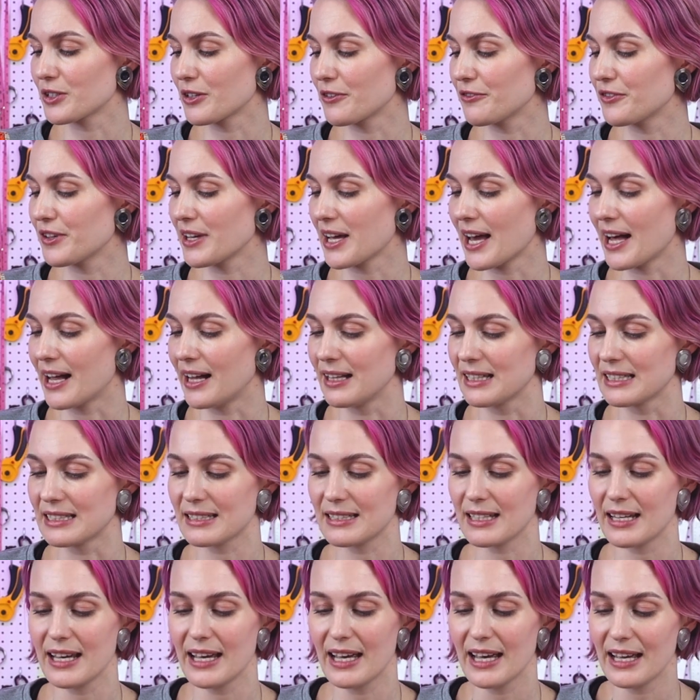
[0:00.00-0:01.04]
something
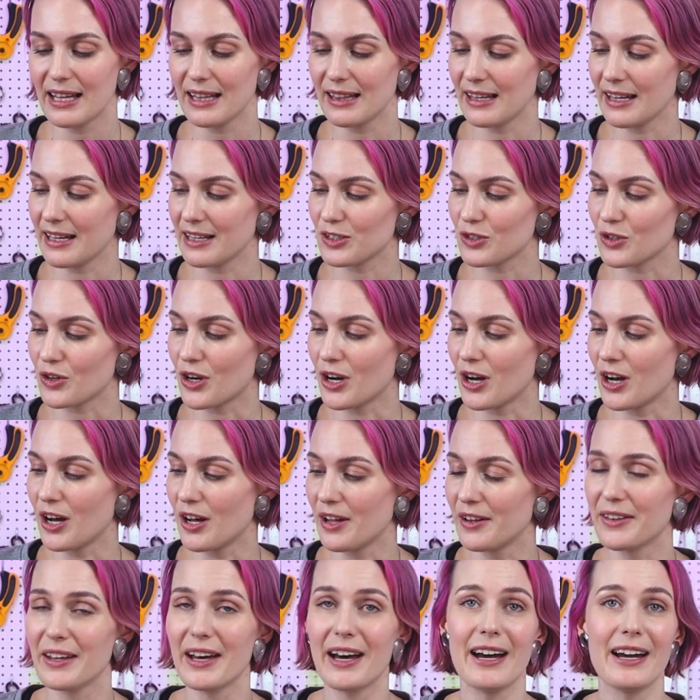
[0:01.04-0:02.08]
else later
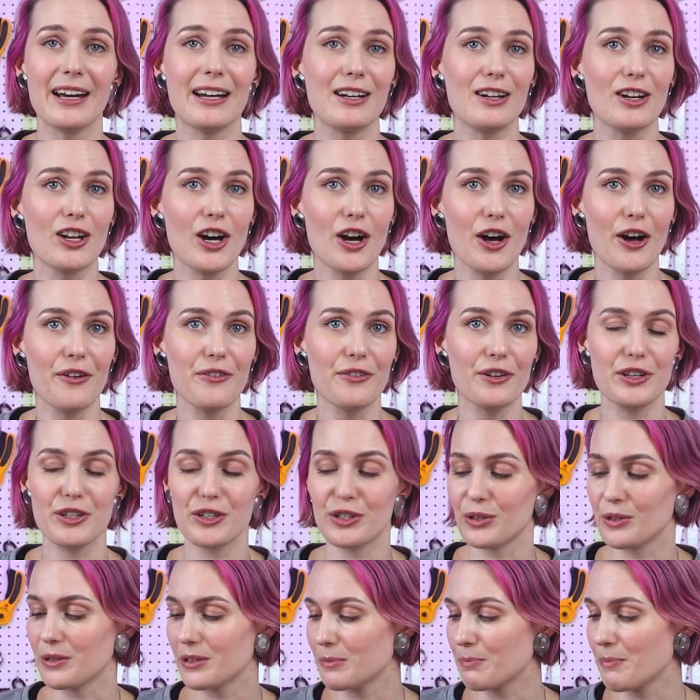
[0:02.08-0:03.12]
on. I love
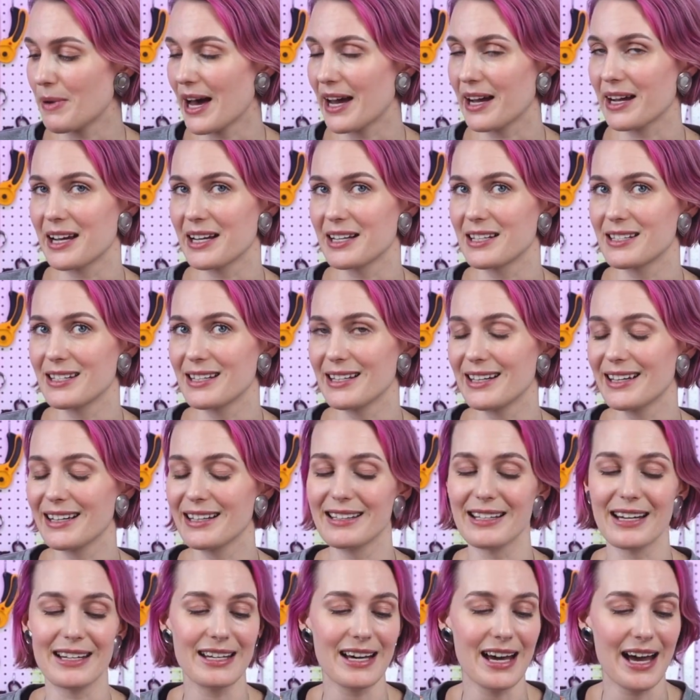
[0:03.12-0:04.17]
cute
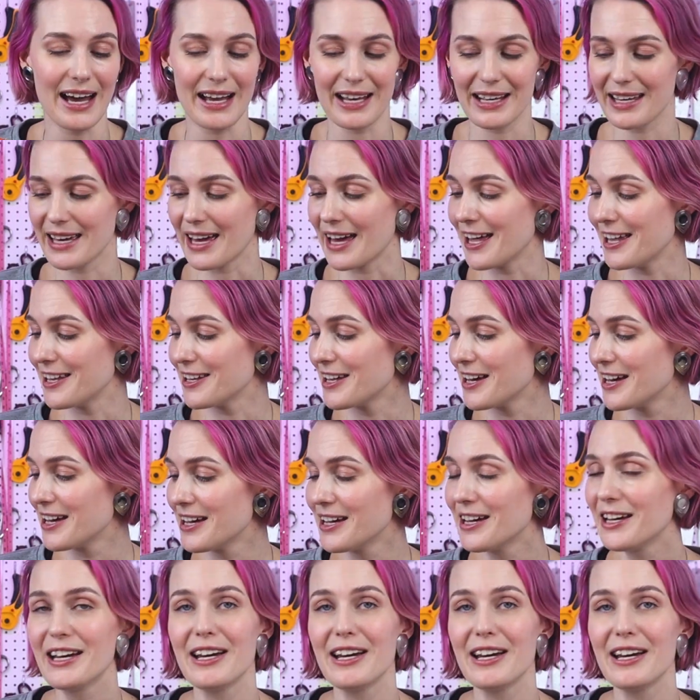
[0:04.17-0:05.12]
packaging that I can